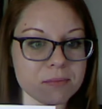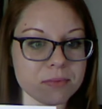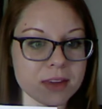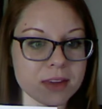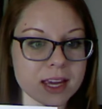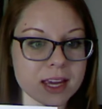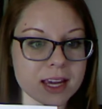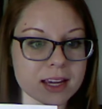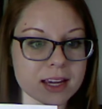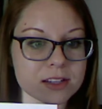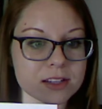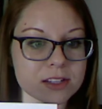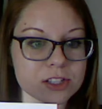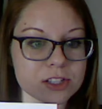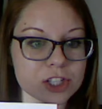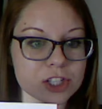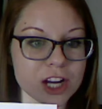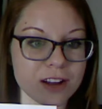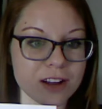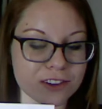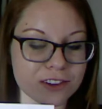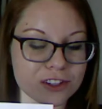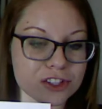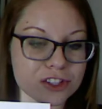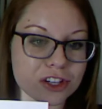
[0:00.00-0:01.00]
and
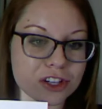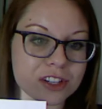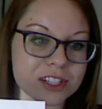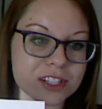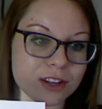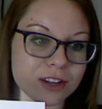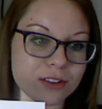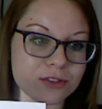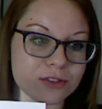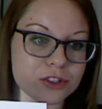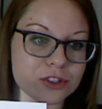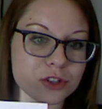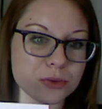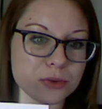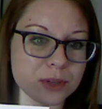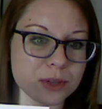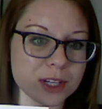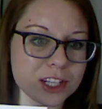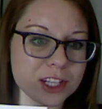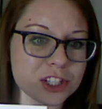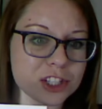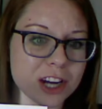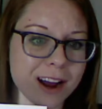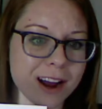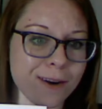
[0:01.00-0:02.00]
challenge ourselves to
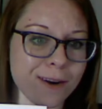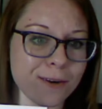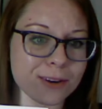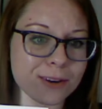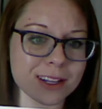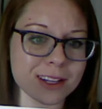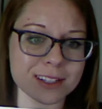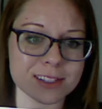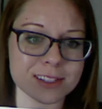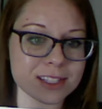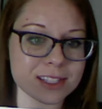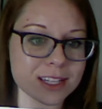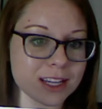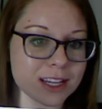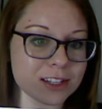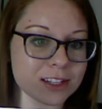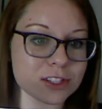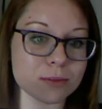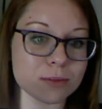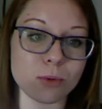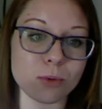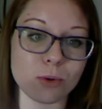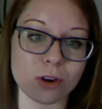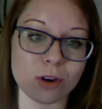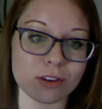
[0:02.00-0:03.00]
reach out and seek
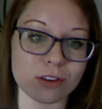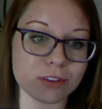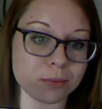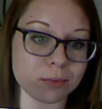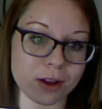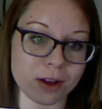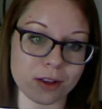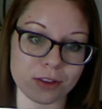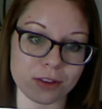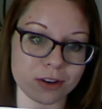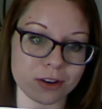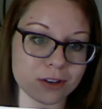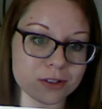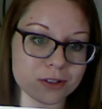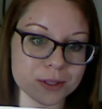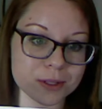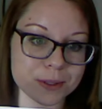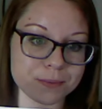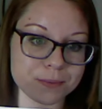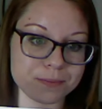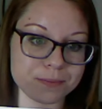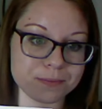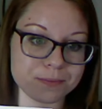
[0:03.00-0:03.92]
support from others.